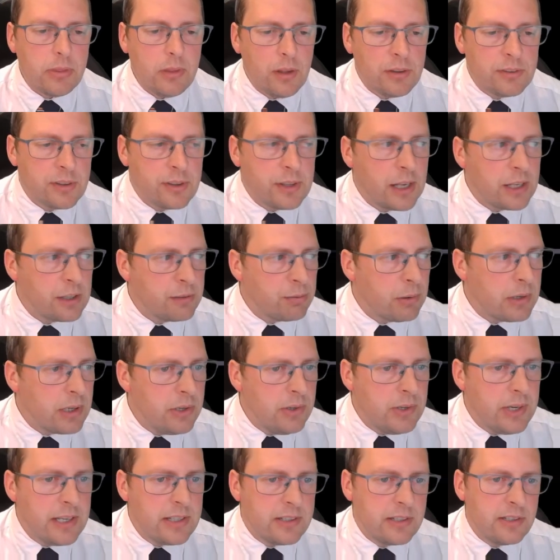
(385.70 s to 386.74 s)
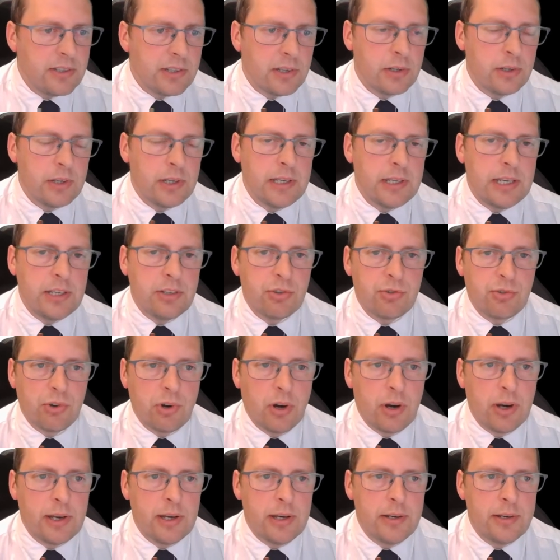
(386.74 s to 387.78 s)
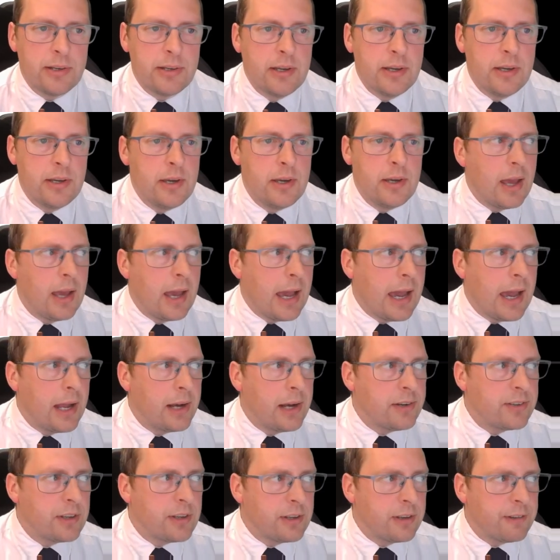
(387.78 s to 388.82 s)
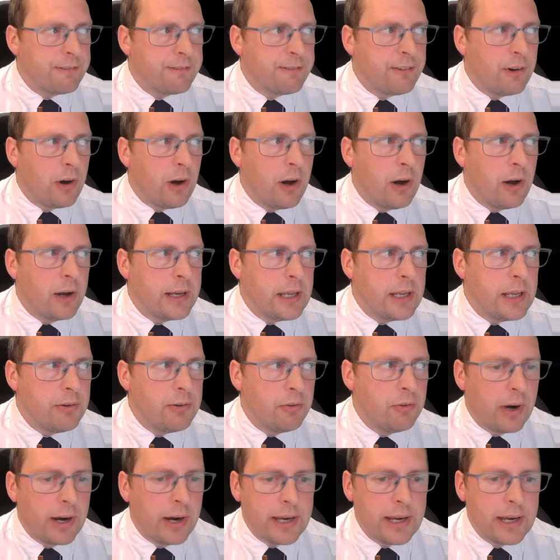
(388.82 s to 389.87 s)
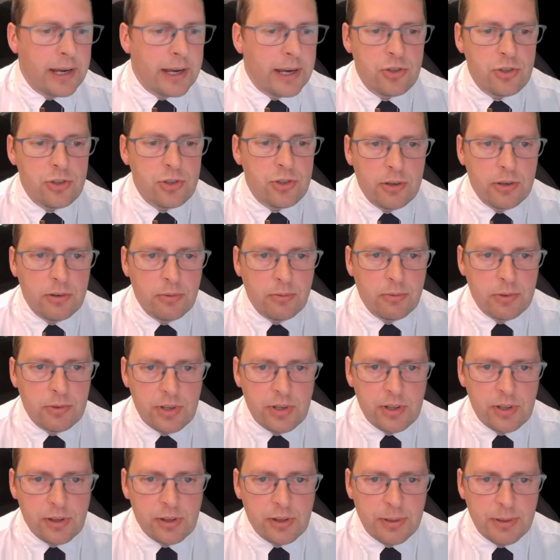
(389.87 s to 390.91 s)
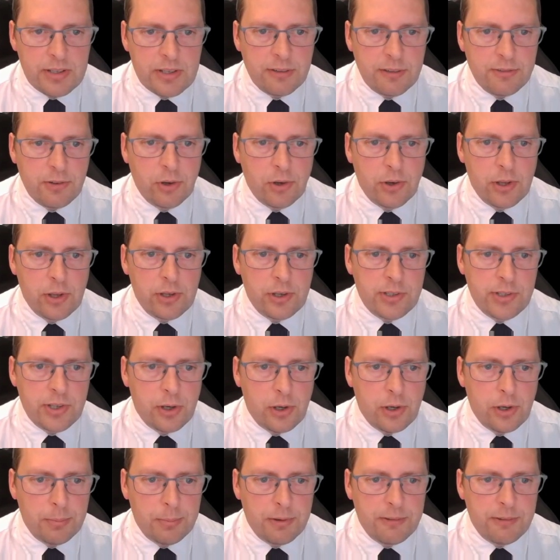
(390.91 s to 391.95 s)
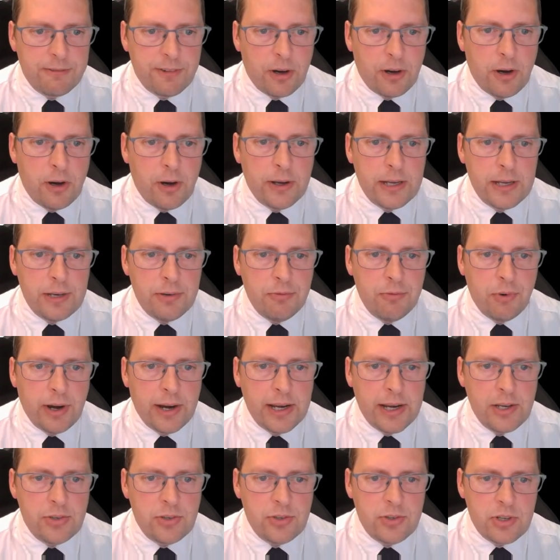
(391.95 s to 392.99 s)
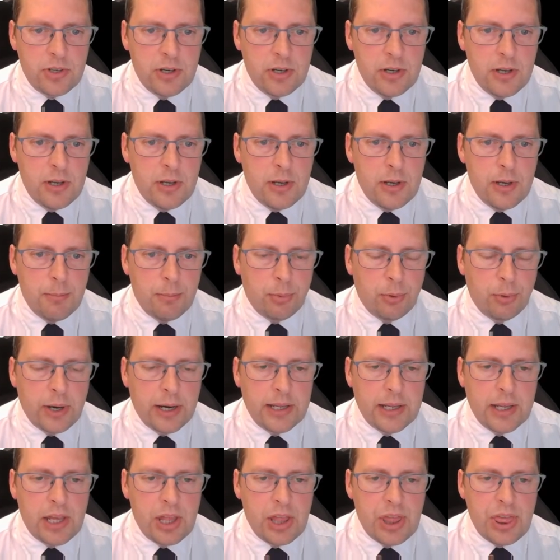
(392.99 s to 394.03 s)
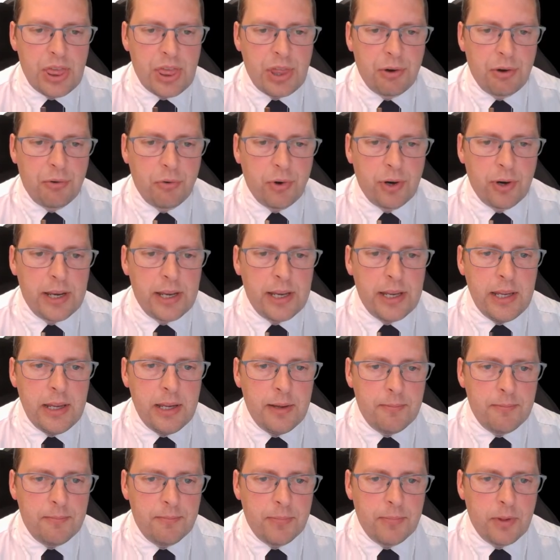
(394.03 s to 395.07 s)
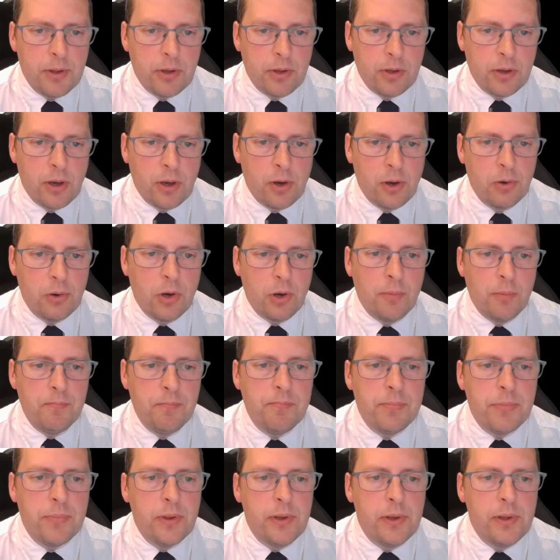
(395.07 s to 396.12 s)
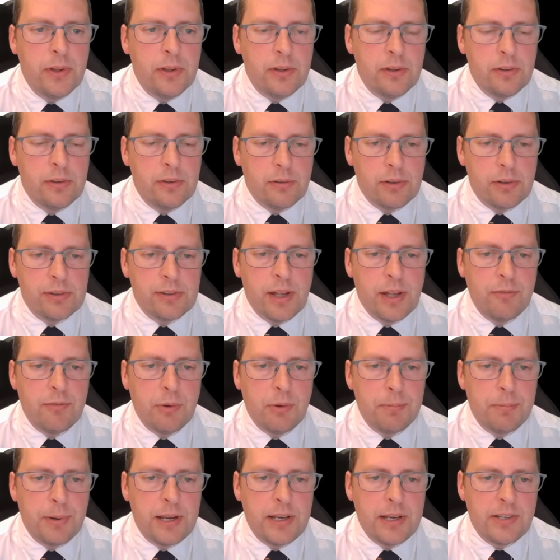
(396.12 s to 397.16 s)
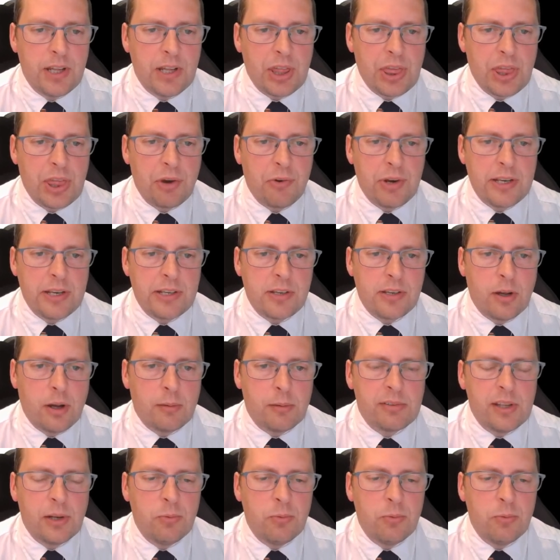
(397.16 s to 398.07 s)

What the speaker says: So that's what you need to do. You need to try and add the for I in range, which is the bit I've got at the top, for I in range, bracket 3, colon. So it's then repeating it 3 times.